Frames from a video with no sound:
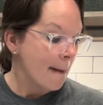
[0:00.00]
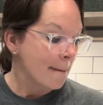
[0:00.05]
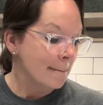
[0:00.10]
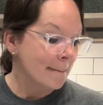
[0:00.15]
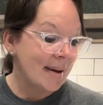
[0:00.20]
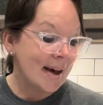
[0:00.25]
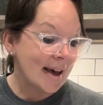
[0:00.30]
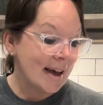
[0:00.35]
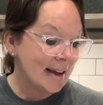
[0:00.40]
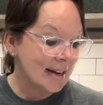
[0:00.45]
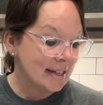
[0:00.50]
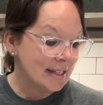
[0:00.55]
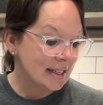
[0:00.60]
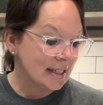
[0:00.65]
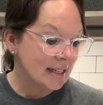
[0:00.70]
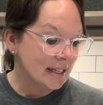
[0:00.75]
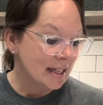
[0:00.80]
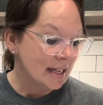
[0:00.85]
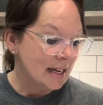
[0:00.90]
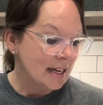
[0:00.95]
But,
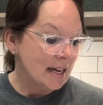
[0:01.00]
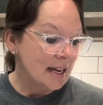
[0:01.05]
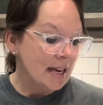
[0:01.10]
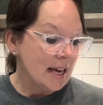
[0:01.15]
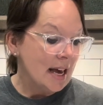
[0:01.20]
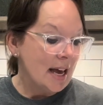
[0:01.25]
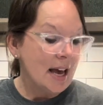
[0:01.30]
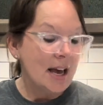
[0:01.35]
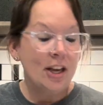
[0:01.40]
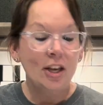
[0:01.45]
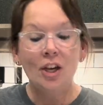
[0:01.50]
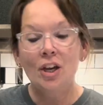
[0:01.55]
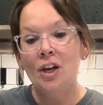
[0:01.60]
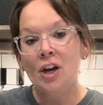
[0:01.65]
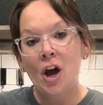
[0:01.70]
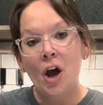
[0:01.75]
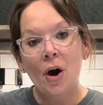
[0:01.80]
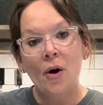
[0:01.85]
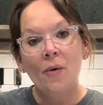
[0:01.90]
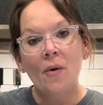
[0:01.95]
you
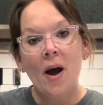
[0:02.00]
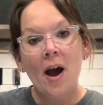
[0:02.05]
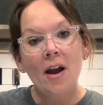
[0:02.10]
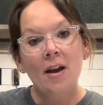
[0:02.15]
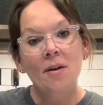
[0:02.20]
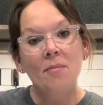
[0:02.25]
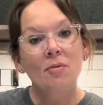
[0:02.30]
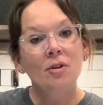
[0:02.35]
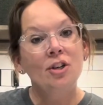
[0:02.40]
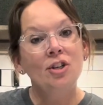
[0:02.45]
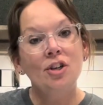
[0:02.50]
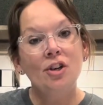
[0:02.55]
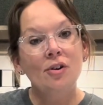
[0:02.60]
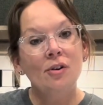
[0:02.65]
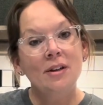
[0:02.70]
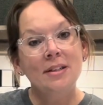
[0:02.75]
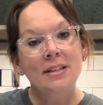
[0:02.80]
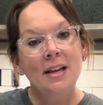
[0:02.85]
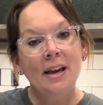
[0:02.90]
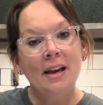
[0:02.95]
know, I appreciate you
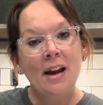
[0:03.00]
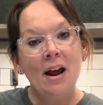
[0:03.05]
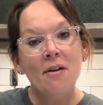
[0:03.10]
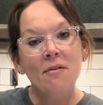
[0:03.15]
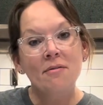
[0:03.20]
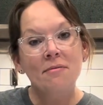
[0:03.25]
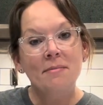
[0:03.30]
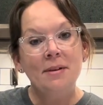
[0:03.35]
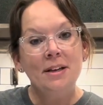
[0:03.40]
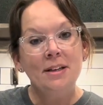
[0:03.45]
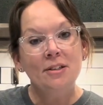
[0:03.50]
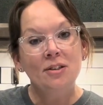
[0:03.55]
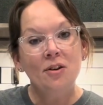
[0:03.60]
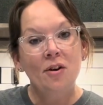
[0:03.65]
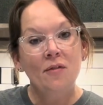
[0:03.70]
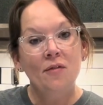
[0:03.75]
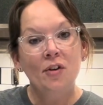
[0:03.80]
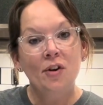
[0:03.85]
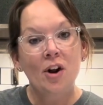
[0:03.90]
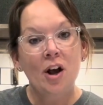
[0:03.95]
guys hanging out with me. So
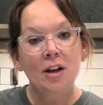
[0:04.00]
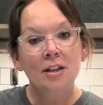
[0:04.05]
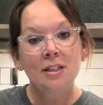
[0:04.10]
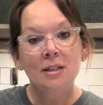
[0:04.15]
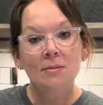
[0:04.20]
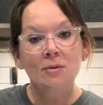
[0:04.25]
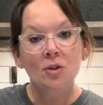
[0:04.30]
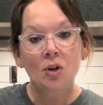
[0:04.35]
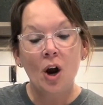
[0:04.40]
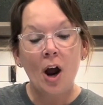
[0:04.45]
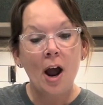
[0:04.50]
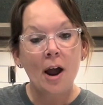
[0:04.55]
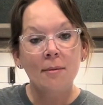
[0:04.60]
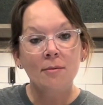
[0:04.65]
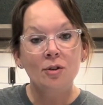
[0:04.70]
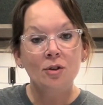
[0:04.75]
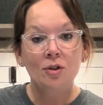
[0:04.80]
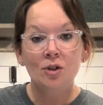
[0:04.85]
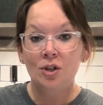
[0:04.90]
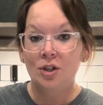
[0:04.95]
if you're not subscribed,
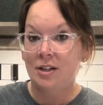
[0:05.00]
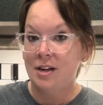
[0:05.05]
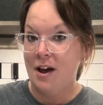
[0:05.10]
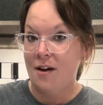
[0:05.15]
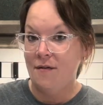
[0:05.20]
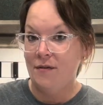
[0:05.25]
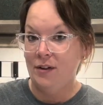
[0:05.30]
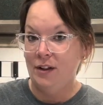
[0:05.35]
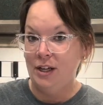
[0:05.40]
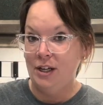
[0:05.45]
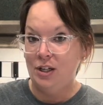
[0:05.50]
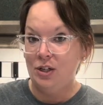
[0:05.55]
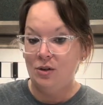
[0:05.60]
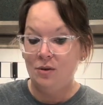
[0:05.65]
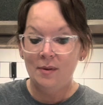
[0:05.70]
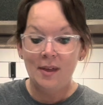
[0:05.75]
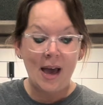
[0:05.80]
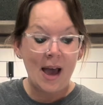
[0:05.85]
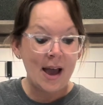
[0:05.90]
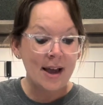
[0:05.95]
you should definitely do
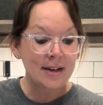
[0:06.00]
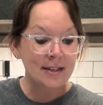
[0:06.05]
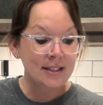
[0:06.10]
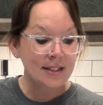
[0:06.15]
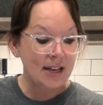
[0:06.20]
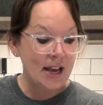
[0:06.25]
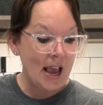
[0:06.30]
that.